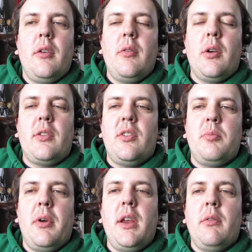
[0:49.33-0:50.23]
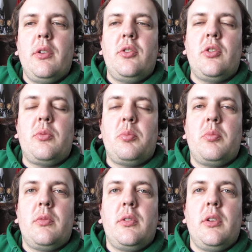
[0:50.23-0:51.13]
whereas this money was just
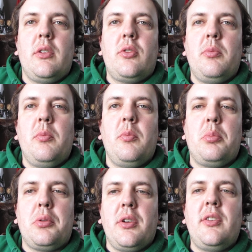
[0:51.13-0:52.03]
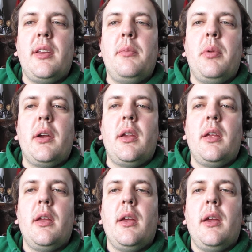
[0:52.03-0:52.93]
just printed by
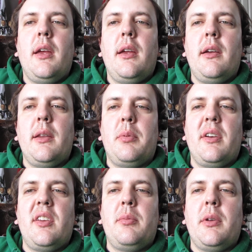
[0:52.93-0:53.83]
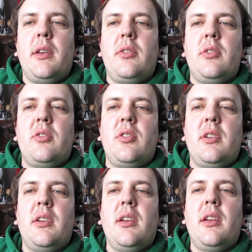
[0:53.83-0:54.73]
the printing place just
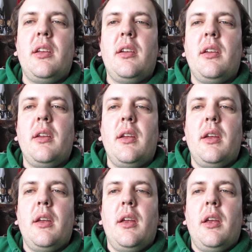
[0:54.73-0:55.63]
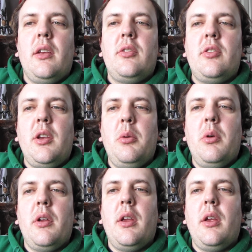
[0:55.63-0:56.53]
to see who
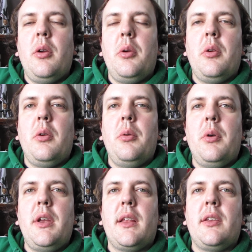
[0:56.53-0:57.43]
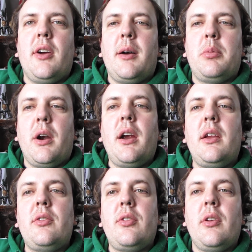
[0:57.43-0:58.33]
would, who would get the top
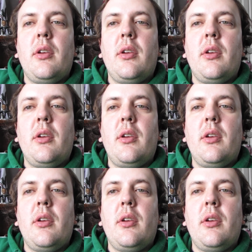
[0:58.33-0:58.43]
prize